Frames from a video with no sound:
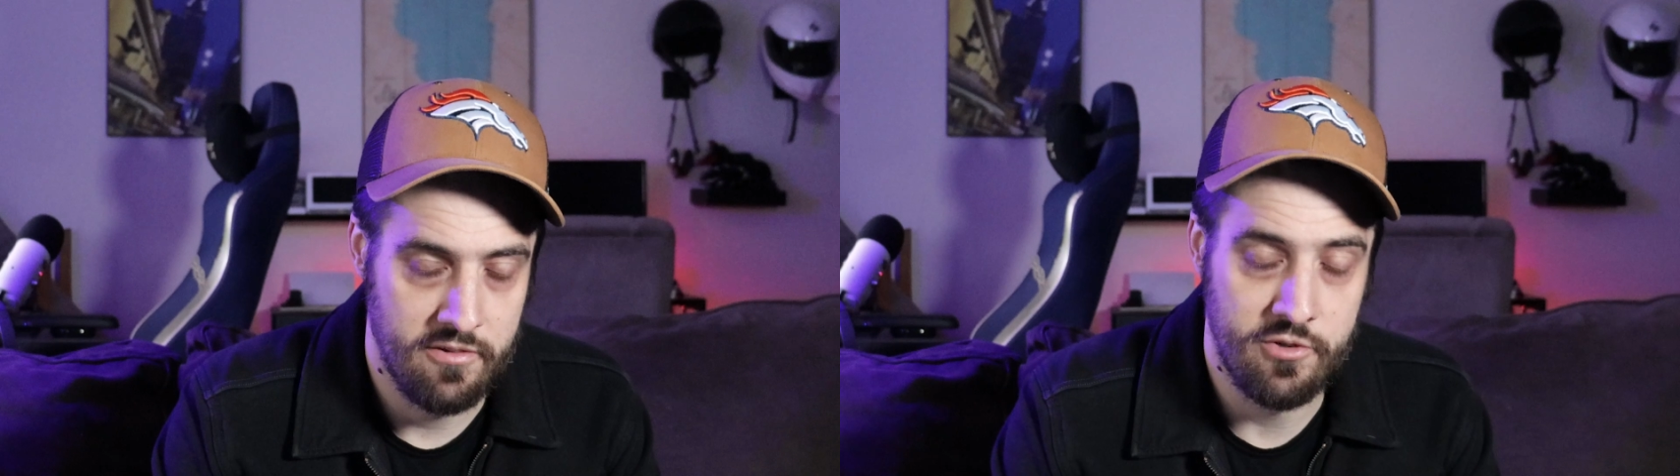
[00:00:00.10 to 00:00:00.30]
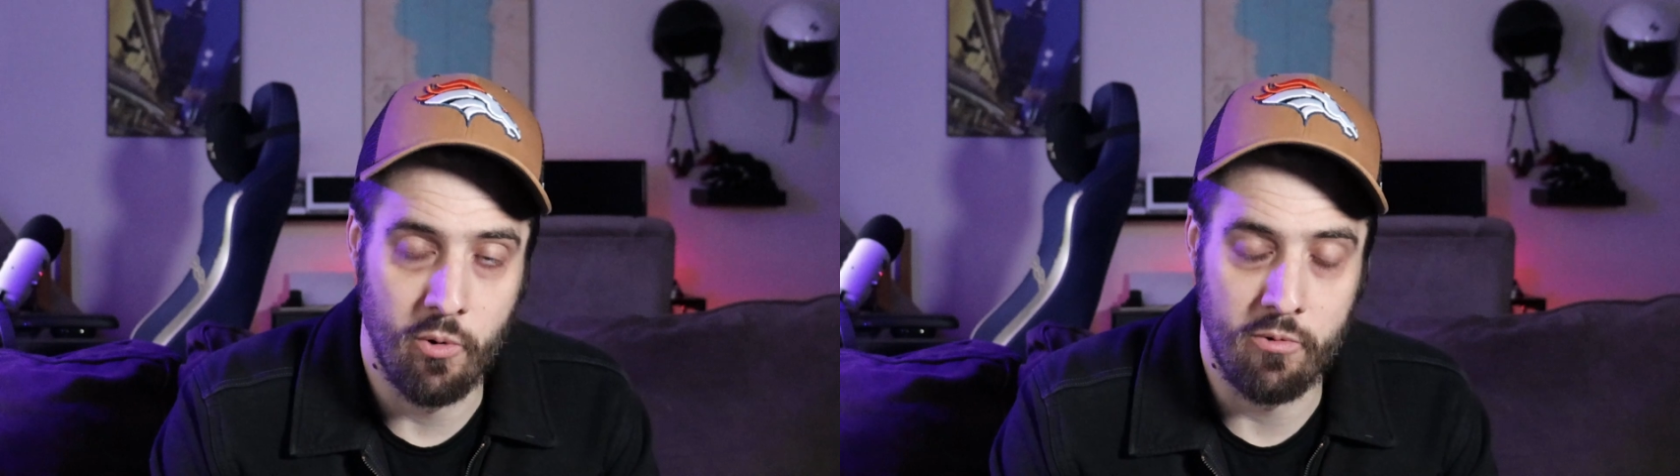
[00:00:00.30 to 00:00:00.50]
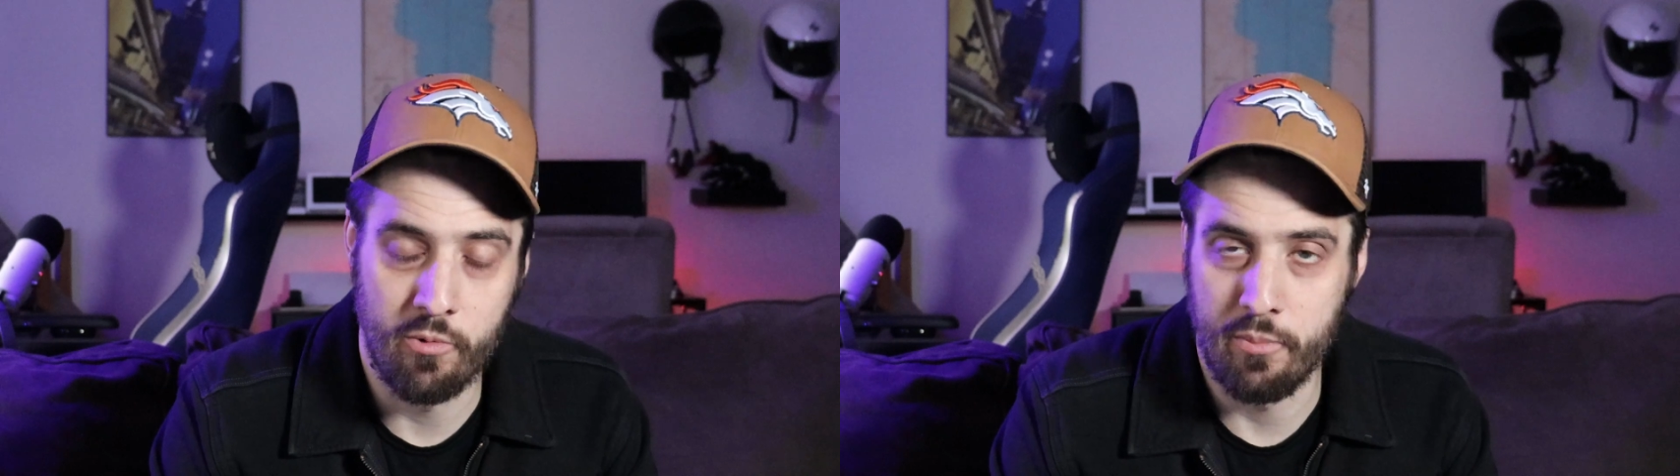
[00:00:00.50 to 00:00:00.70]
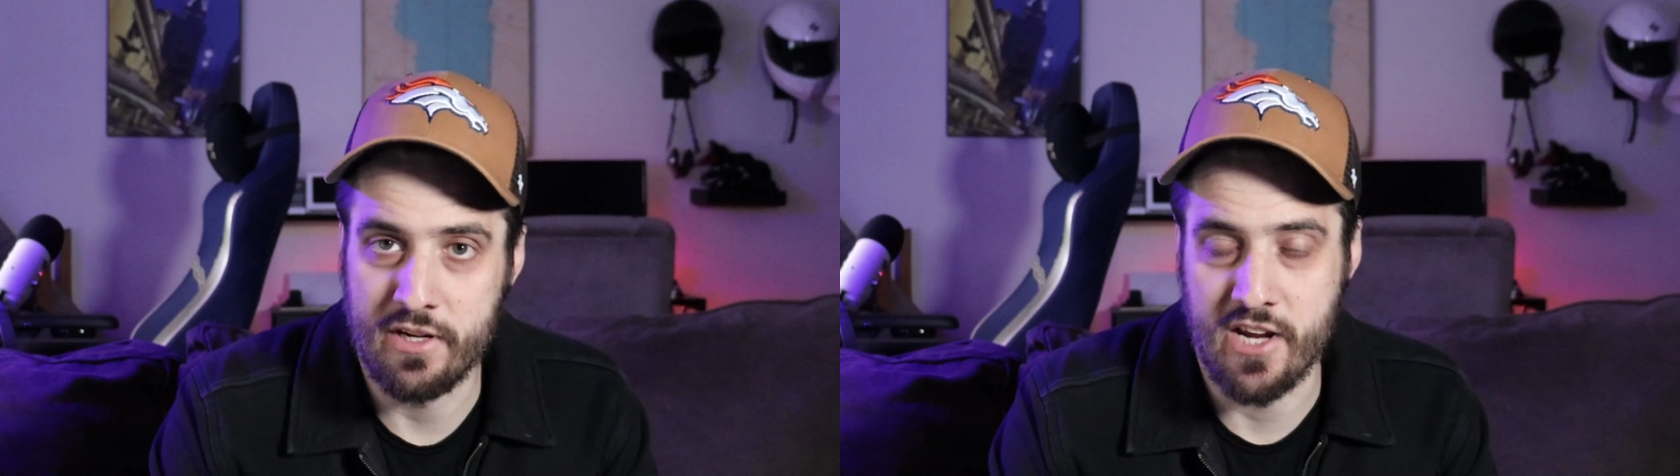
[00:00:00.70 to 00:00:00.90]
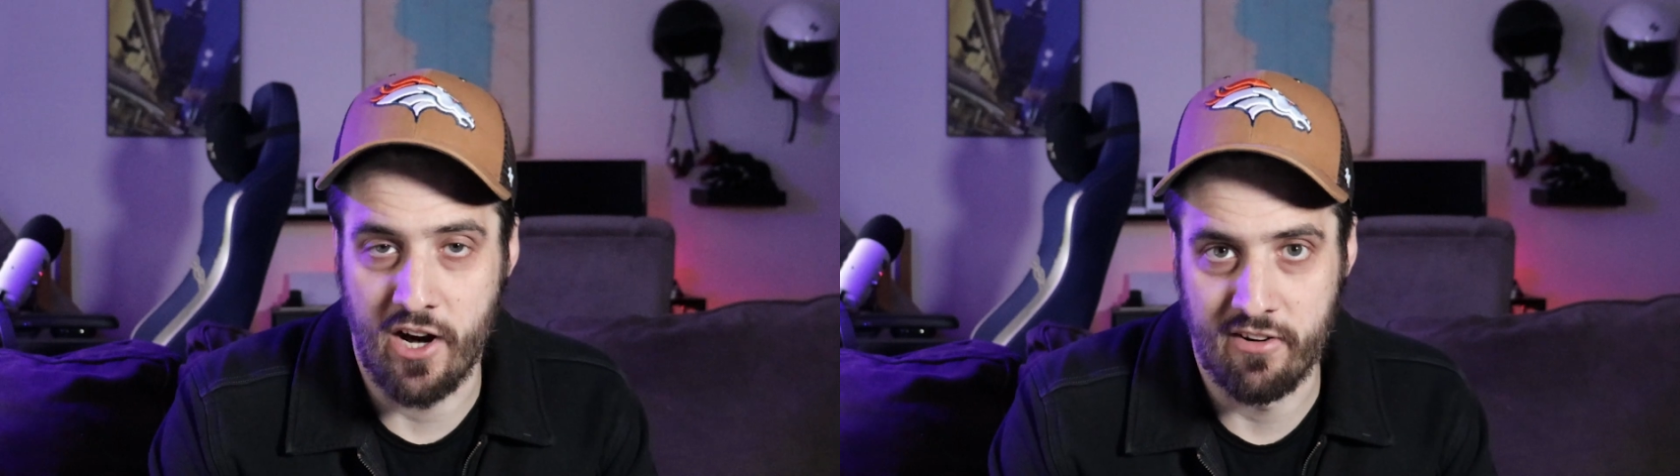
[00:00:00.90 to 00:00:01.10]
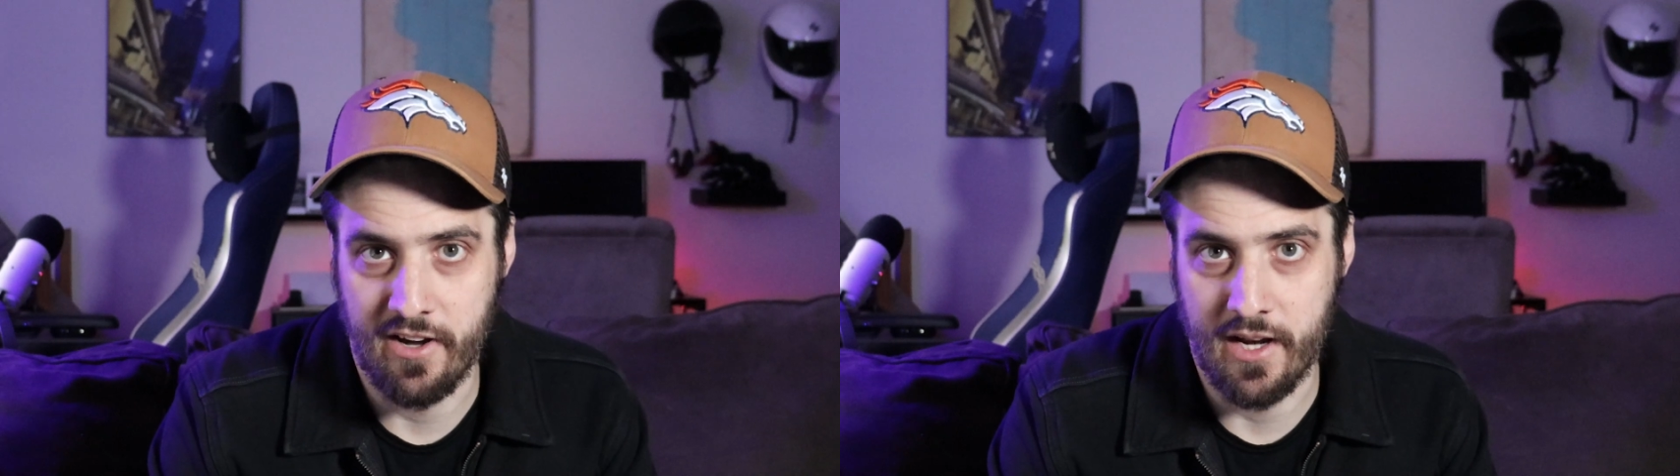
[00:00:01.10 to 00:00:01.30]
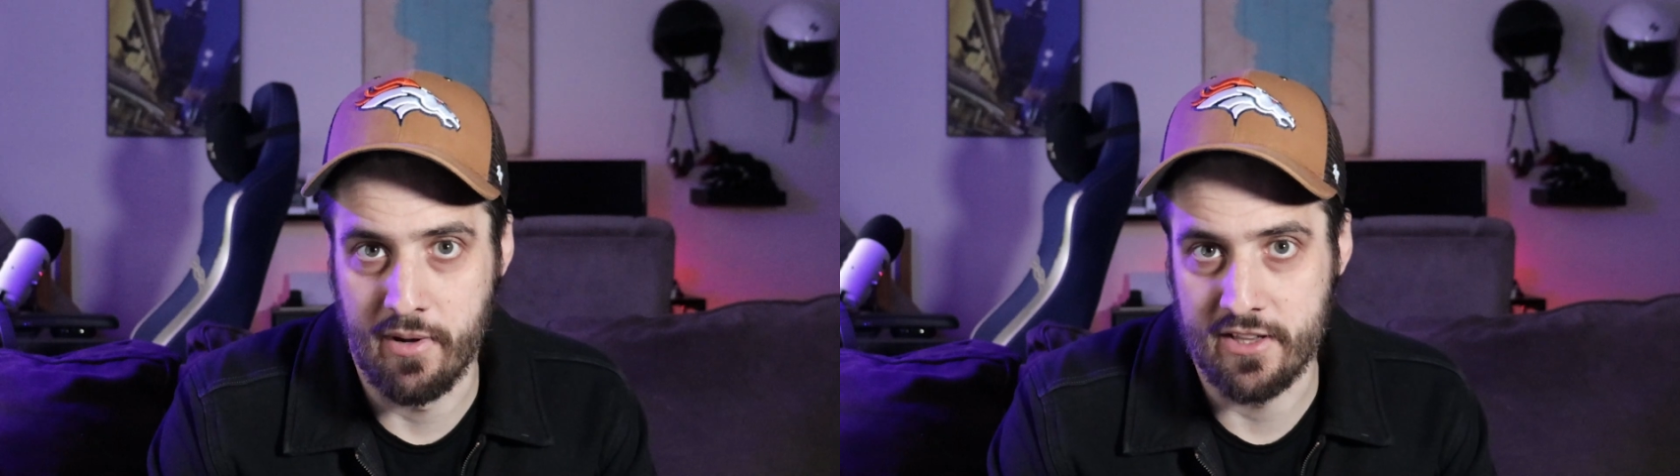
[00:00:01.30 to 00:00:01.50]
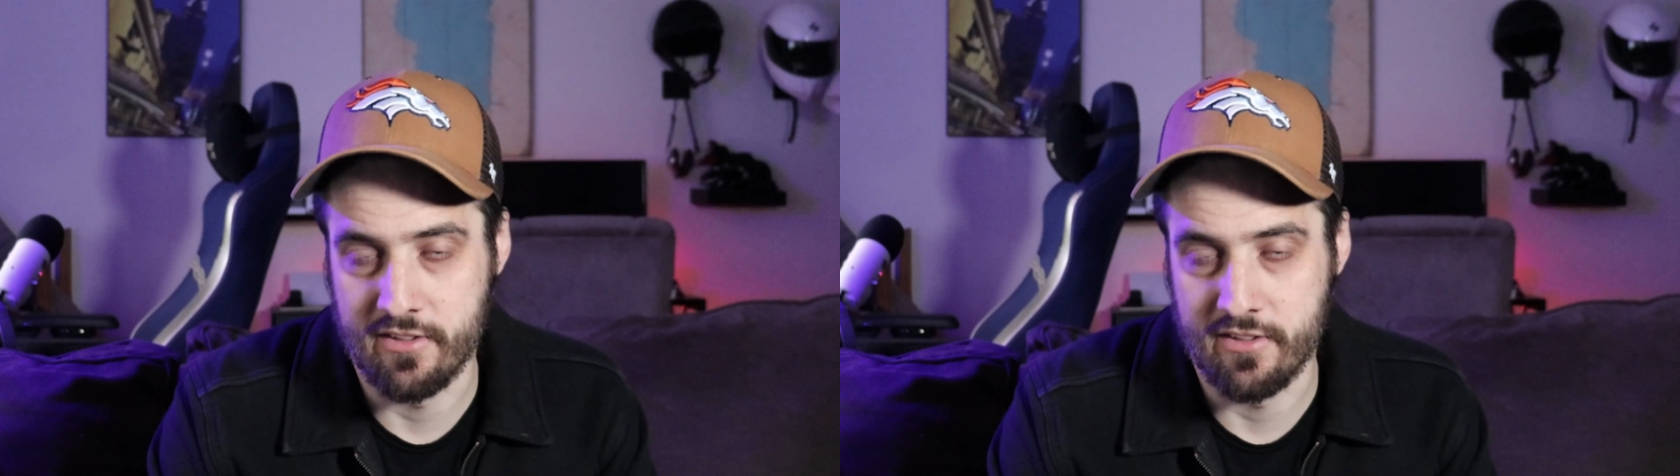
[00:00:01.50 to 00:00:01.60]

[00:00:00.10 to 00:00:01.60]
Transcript: you ever want to be terrified about the